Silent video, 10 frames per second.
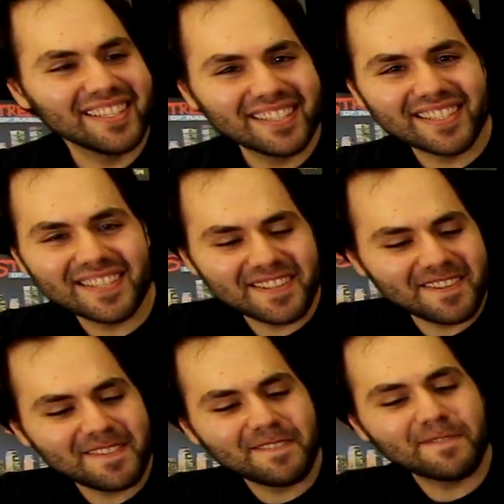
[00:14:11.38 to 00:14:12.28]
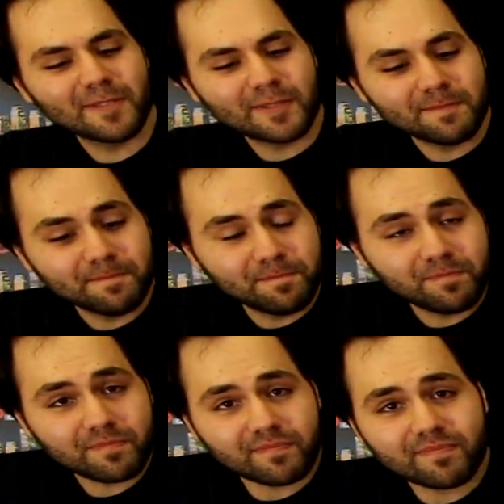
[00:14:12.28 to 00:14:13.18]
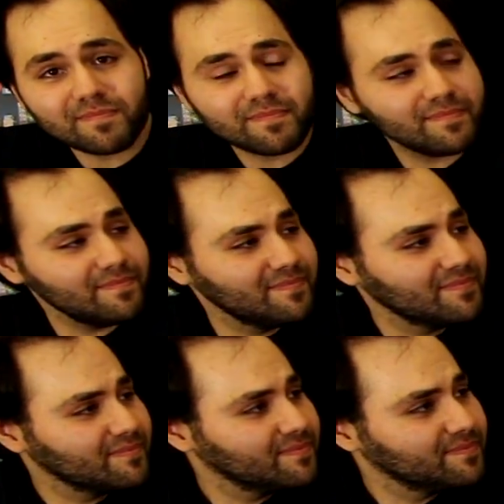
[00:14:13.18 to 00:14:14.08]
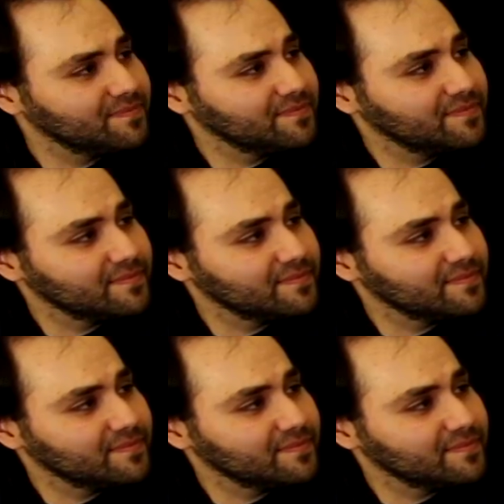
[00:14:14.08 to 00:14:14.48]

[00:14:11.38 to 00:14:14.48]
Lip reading: (not speaking)